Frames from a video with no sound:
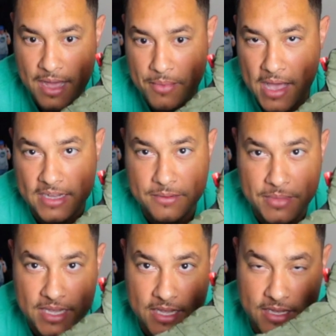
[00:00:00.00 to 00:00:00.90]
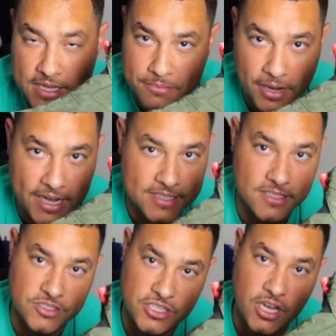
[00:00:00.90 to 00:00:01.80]
I'm not gonna keep buying
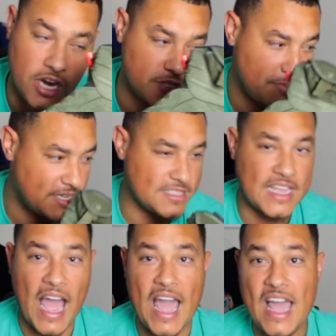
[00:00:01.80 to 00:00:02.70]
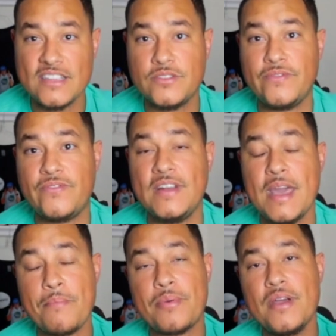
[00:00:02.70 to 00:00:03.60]
the GRs, because I had to
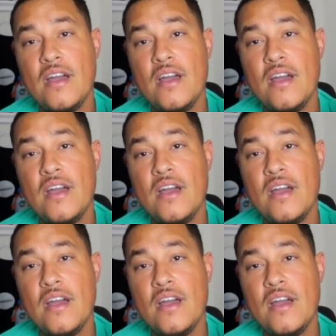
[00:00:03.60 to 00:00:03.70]
flip